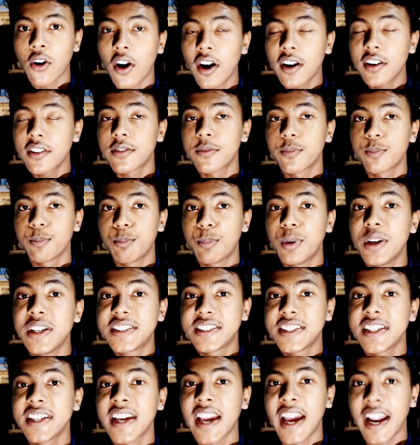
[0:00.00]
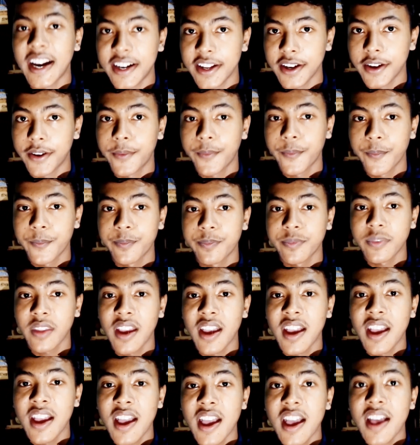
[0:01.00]
phishing attack.
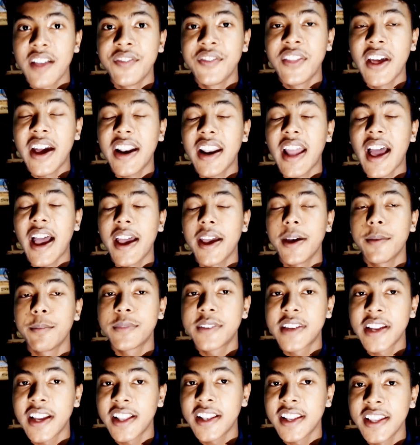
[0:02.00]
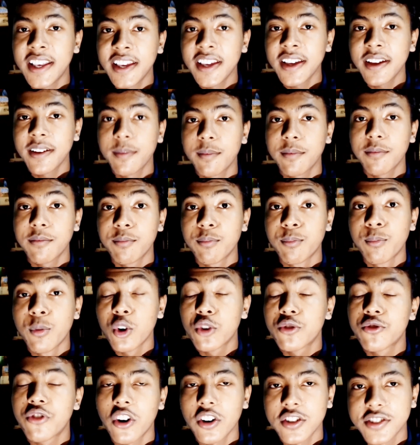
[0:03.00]
Then I am telling brute force attack.